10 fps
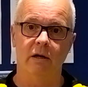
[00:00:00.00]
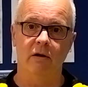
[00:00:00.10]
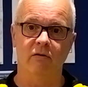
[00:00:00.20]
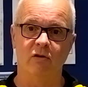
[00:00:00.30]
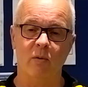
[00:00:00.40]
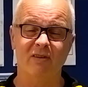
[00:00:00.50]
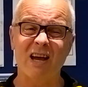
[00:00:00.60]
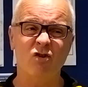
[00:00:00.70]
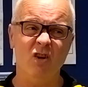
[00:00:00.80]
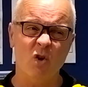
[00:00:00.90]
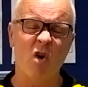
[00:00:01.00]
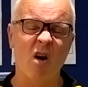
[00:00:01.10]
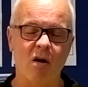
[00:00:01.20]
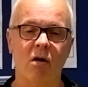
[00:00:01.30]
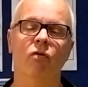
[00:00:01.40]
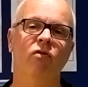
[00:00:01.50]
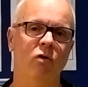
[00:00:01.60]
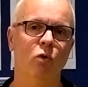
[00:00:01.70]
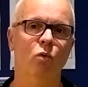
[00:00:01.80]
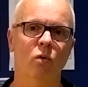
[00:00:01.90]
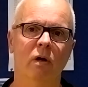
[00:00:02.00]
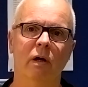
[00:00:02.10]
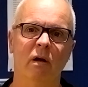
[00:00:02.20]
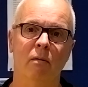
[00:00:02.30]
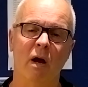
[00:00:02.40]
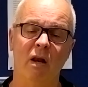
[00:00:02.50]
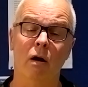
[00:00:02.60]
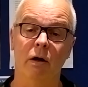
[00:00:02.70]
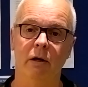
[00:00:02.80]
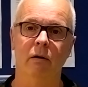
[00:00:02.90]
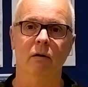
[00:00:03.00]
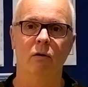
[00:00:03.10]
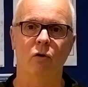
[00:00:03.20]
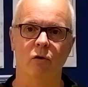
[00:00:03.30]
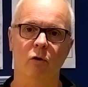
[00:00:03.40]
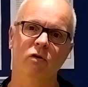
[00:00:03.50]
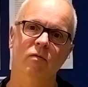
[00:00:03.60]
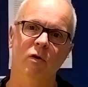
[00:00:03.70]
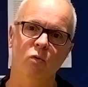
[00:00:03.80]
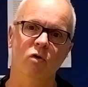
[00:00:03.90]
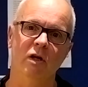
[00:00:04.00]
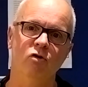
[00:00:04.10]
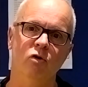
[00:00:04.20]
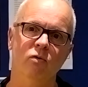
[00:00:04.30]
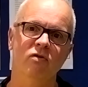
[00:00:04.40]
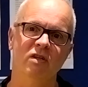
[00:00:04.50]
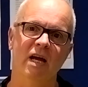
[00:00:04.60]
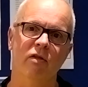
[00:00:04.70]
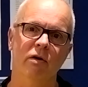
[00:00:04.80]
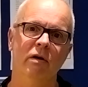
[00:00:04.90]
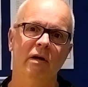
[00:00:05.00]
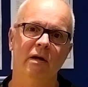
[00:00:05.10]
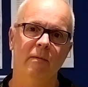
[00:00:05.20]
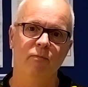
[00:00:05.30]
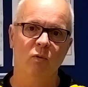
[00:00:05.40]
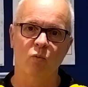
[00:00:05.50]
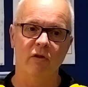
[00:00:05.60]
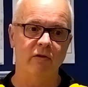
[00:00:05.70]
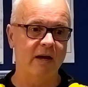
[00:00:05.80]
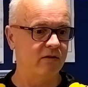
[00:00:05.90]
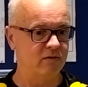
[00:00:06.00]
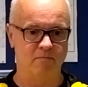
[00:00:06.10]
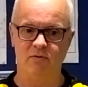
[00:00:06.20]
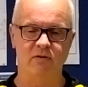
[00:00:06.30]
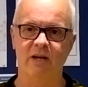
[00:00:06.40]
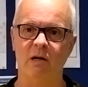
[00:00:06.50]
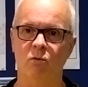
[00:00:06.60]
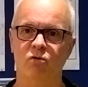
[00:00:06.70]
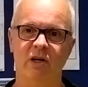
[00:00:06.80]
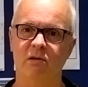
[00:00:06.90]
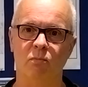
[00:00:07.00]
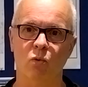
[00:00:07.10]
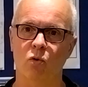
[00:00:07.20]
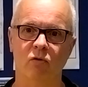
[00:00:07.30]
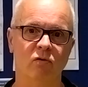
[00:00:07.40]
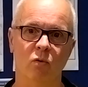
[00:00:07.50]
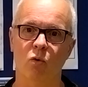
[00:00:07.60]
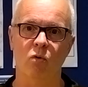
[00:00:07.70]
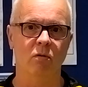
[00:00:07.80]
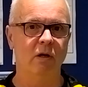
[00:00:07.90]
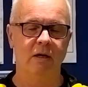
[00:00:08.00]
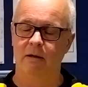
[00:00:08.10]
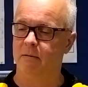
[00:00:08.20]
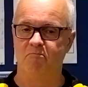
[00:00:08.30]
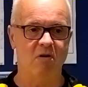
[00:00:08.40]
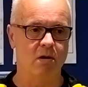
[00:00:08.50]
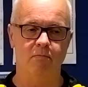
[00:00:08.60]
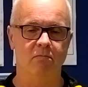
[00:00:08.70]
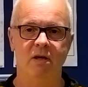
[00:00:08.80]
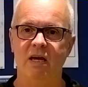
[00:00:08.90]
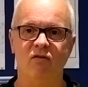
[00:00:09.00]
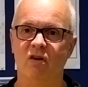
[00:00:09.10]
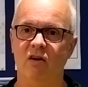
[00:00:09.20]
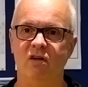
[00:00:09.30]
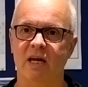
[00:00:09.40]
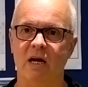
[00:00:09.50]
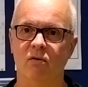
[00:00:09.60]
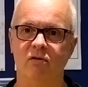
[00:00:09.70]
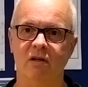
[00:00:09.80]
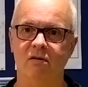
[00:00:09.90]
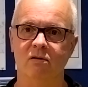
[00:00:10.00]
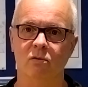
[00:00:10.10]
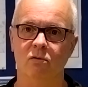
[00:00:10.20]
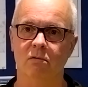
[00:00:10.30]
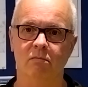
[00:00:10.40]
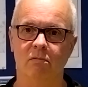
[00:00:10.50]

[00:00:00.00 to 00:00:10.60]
So it's actually not hard to align on a lot of local issues together, whether that's sustainable transport or insulating houses or